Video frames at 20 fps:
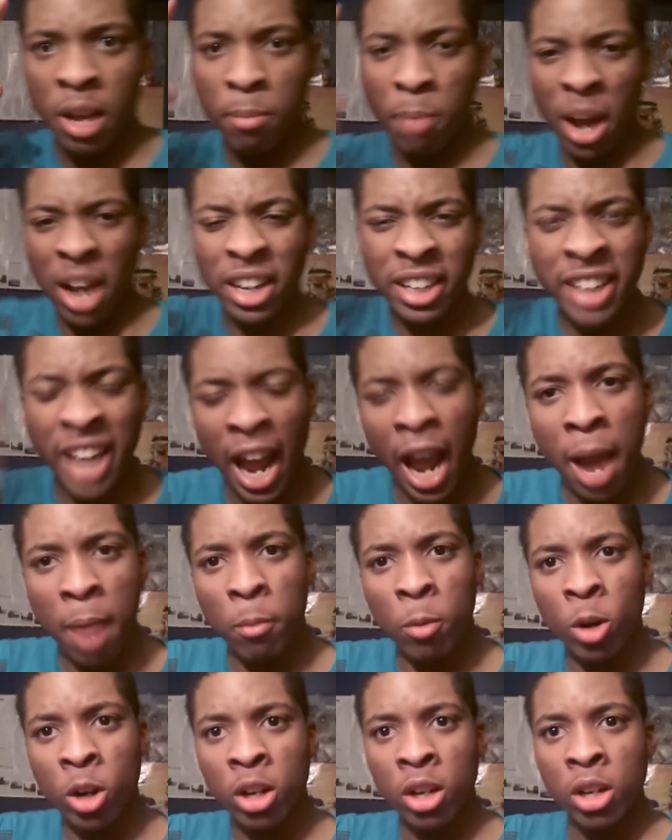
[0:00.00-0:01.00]
My
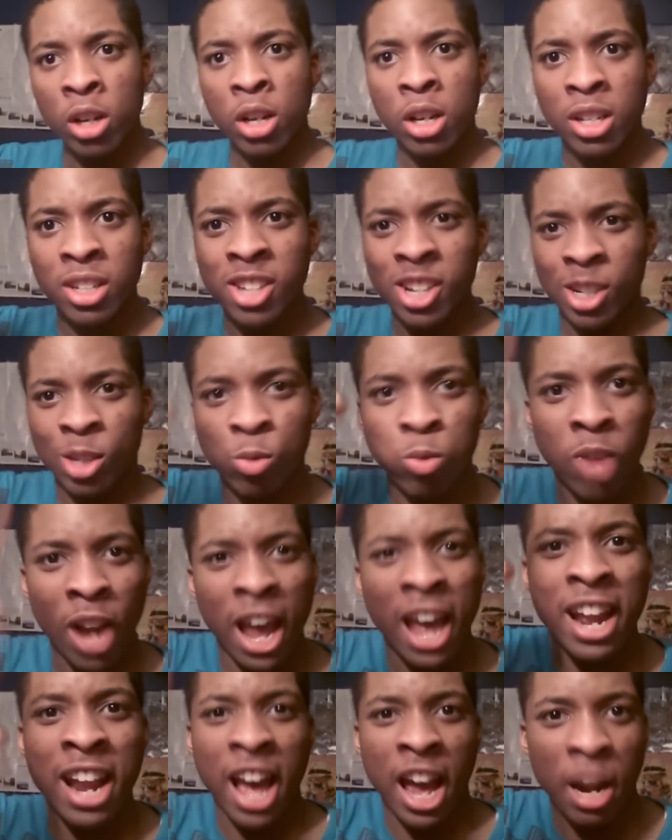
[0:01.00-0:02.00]
camera just
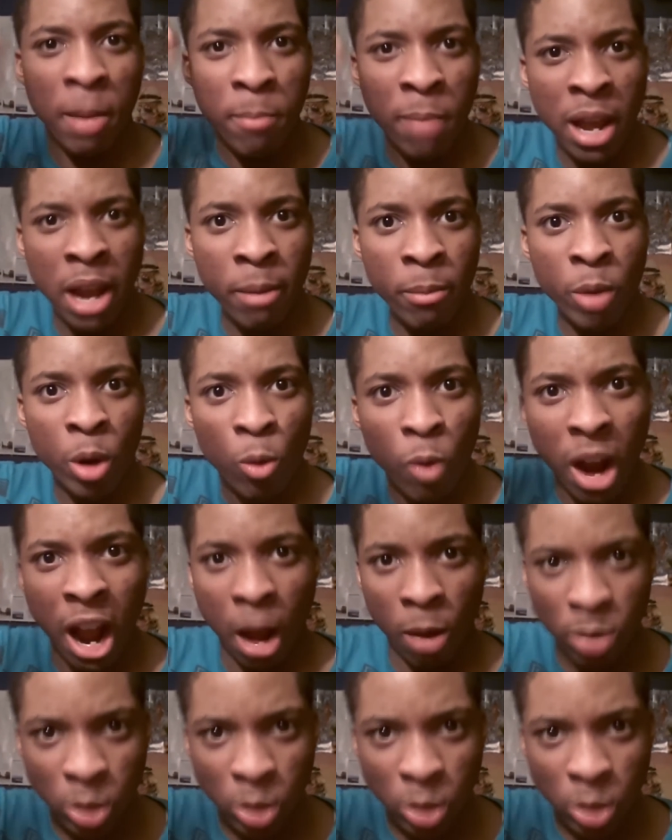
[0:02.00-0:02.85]
ran out of memory while I